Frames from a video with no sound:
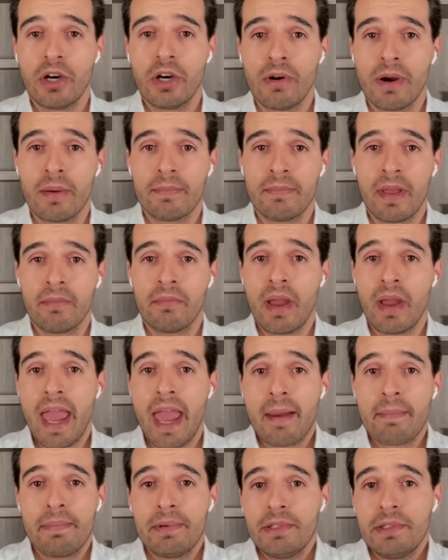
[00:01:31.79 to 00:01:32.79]
you know,
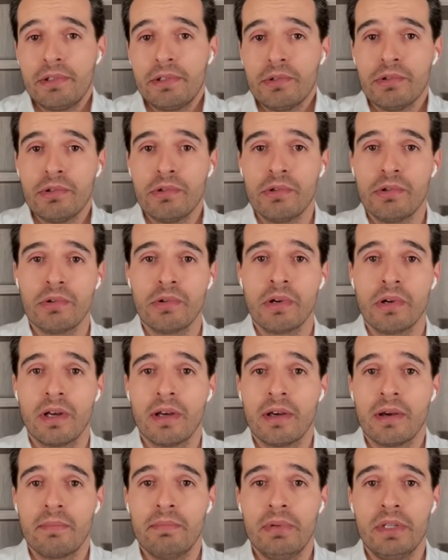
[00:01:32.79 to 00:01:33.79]
I'm happy
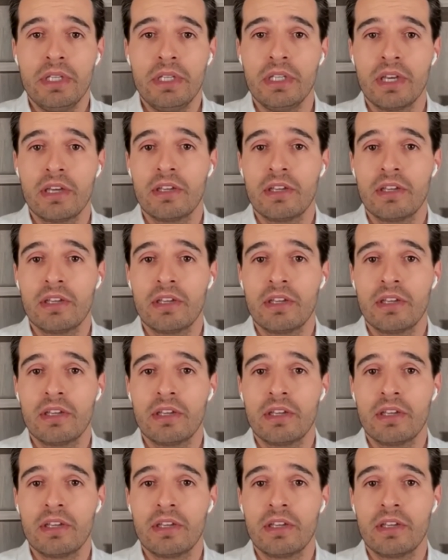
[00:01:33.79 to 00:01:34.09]
to